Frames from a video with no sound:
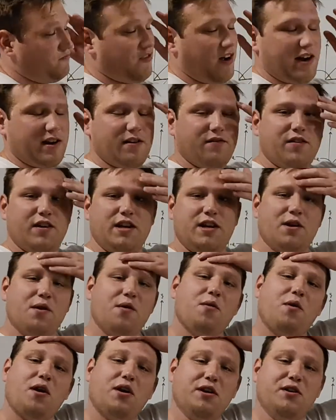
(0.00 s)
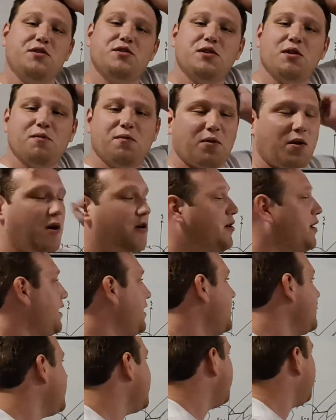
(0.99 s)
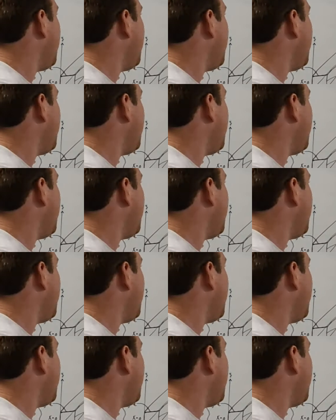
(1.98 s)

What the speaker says: find a video on YouTube for ODEs.